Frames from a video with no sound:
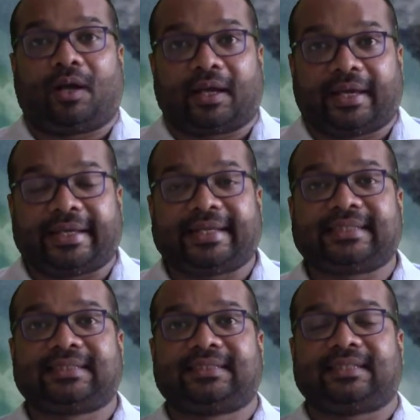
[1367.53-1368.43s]
It
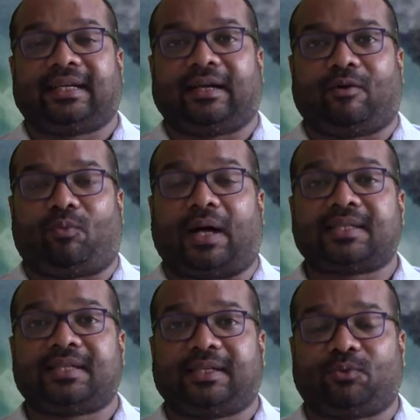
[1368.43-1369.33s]

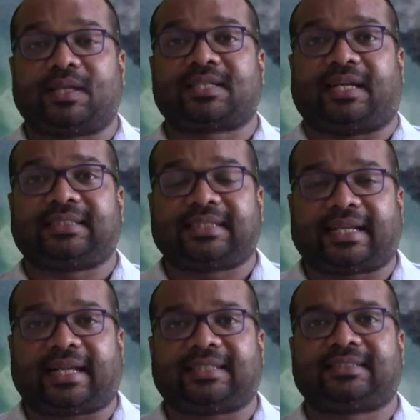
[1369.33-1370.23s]
was
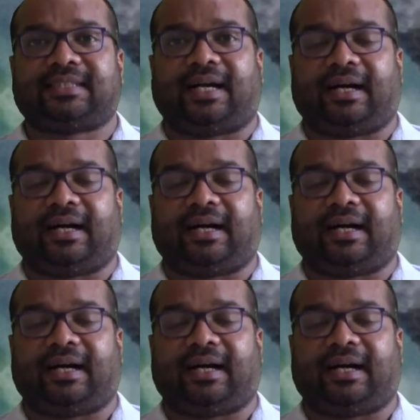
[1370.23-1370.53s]
considered as